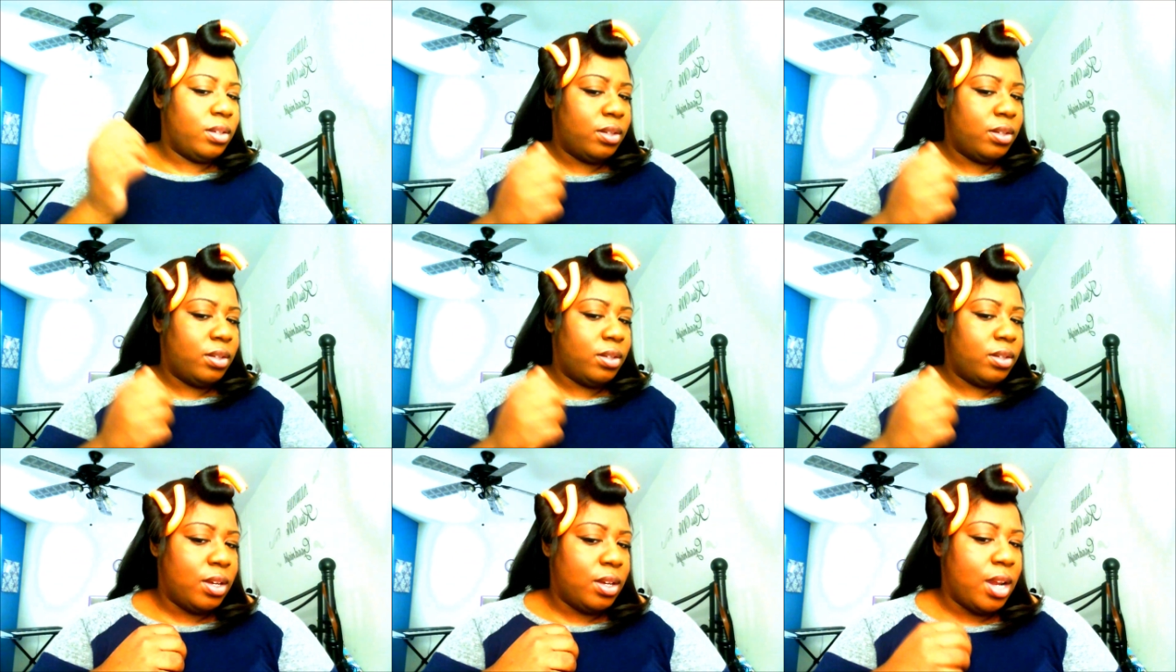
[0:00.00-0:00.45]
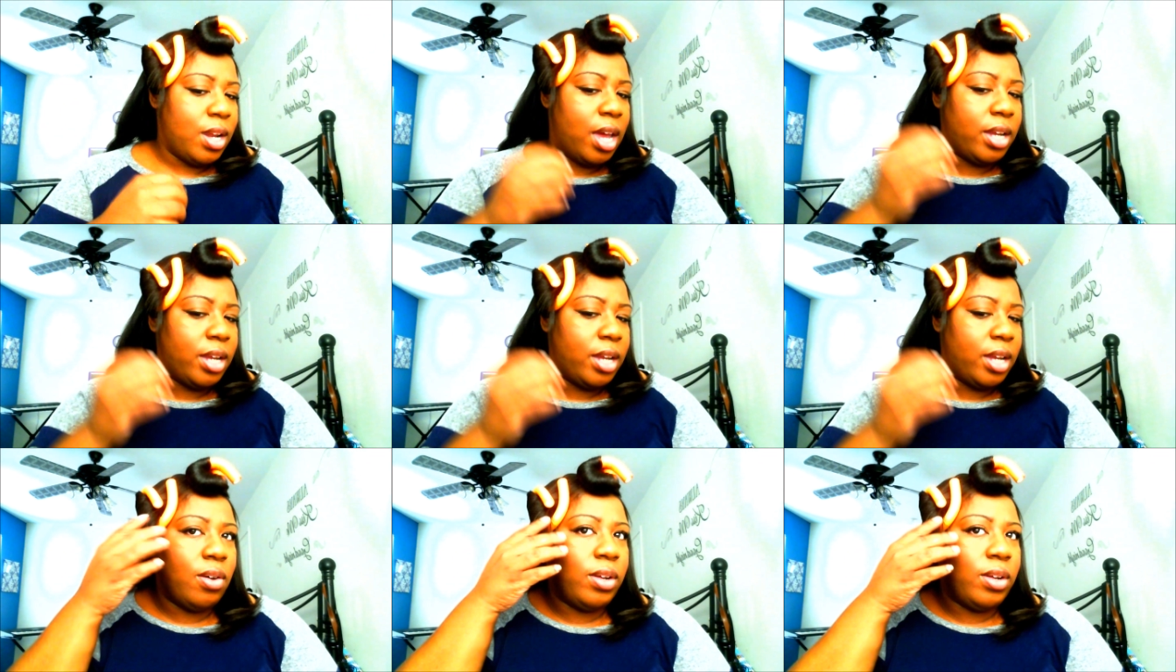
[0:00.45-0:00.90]
and I'd go
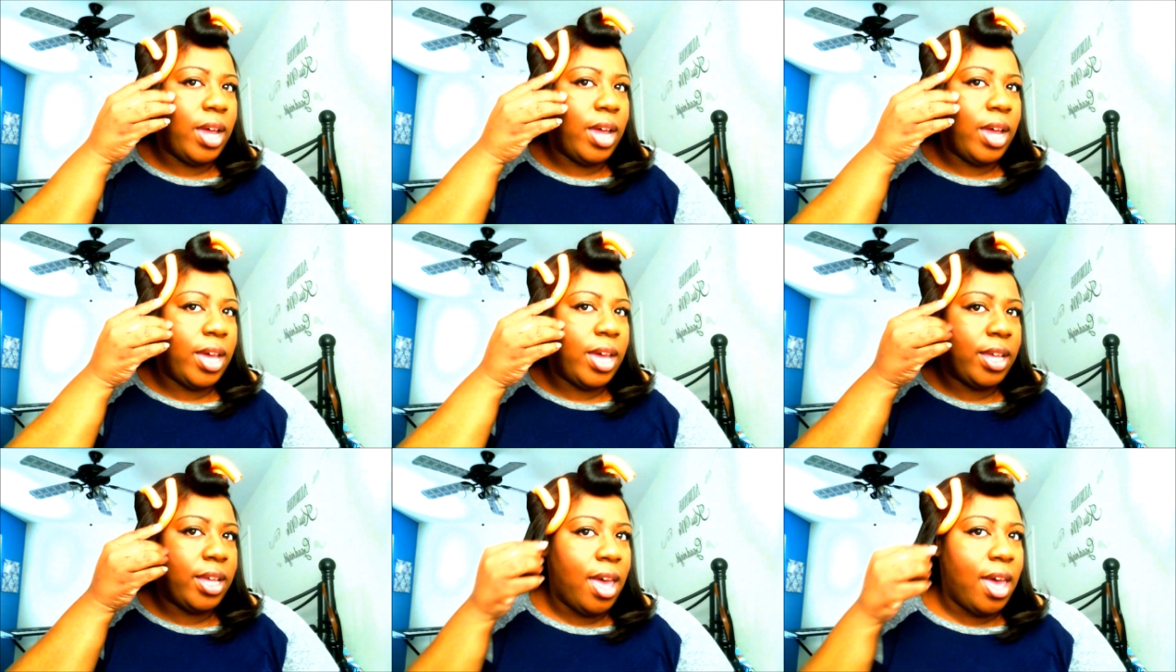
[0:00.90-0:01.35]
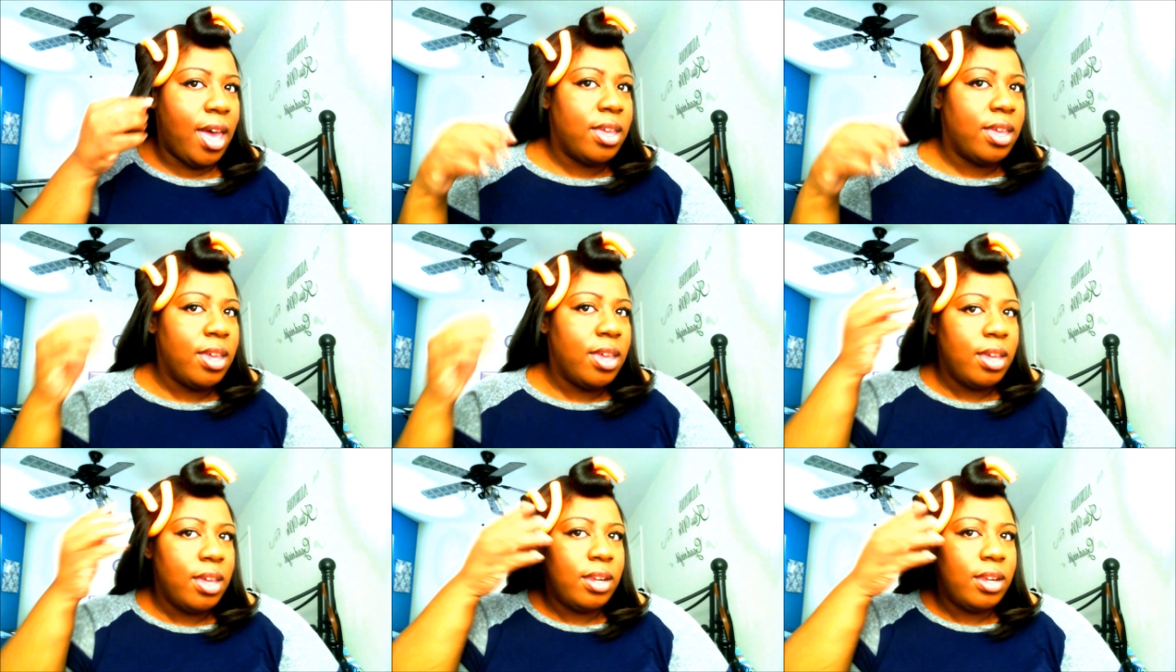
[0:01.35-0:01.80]
like that.
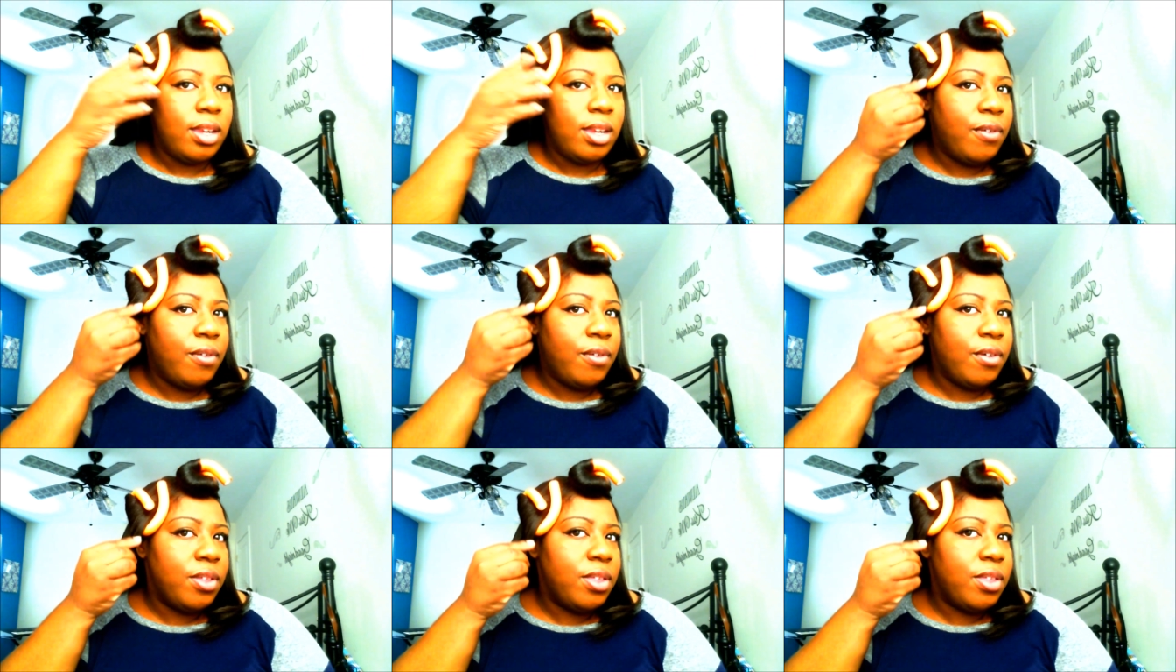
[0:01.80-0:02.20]
Now for this